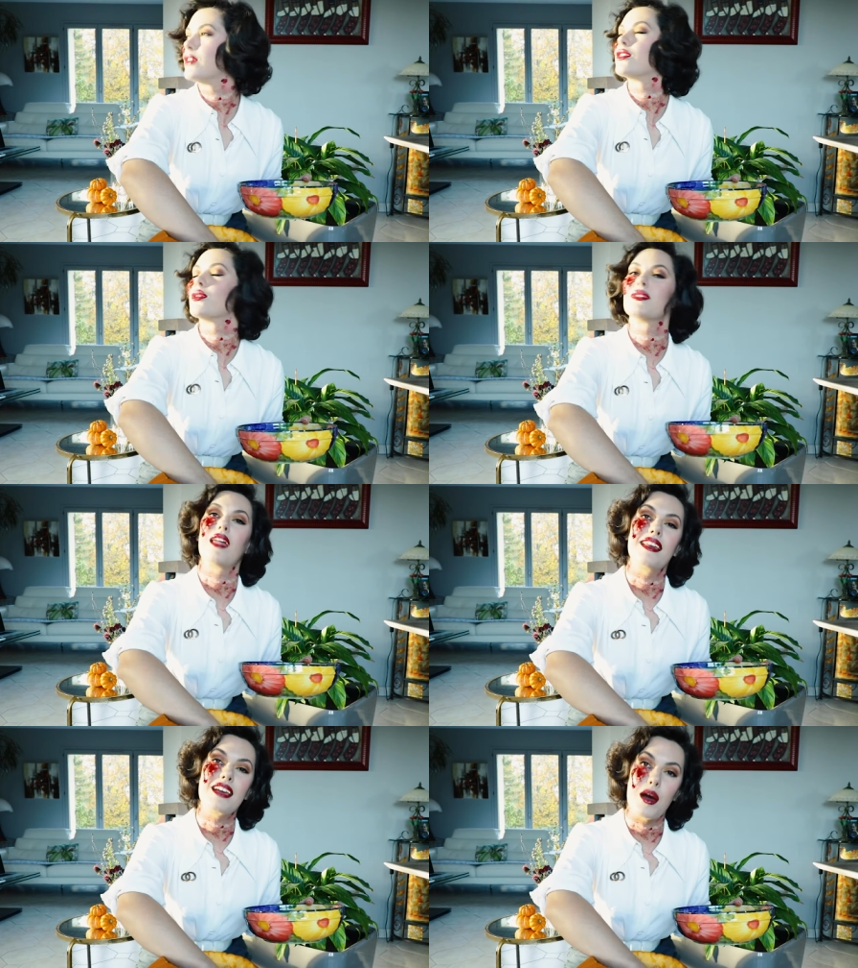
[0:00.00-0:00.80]
window and
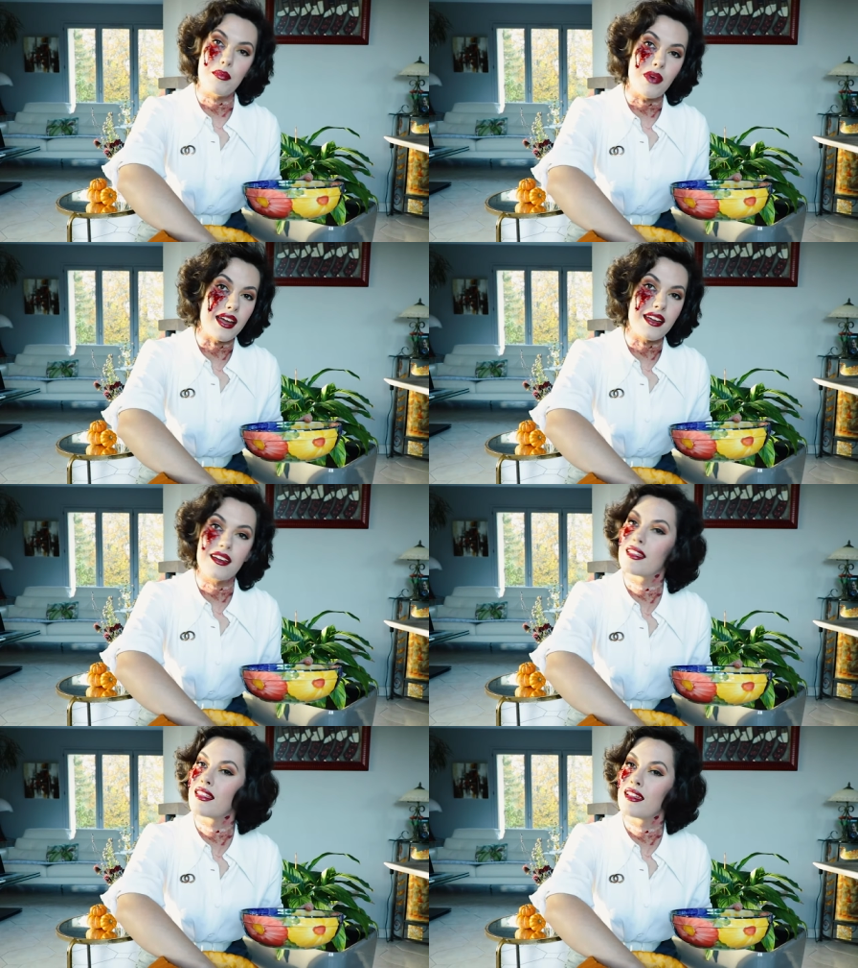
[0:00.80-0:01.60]
lighting up my
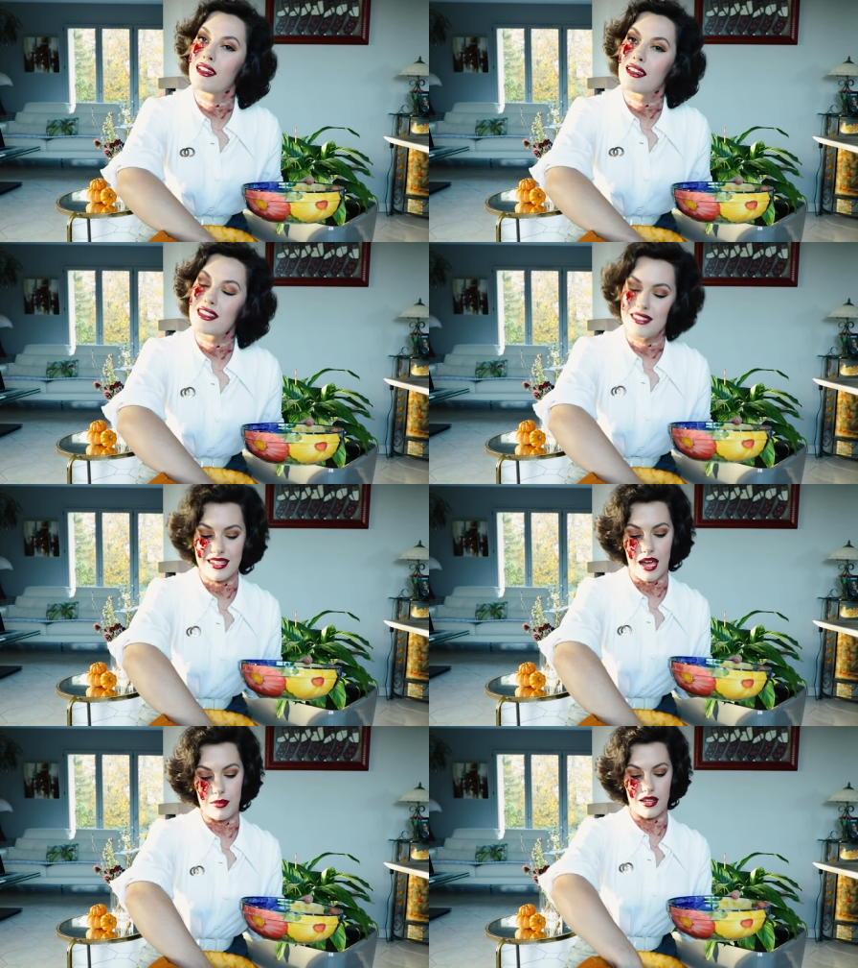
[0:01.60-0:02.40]

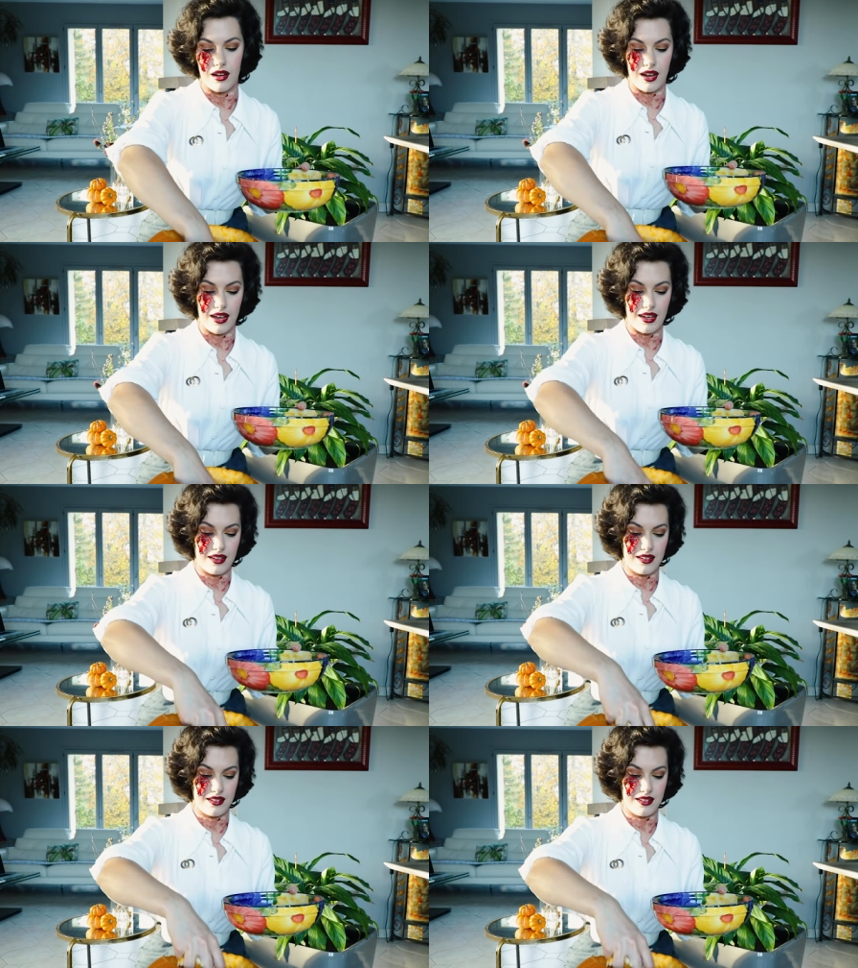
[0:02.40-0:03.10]
scabby eye.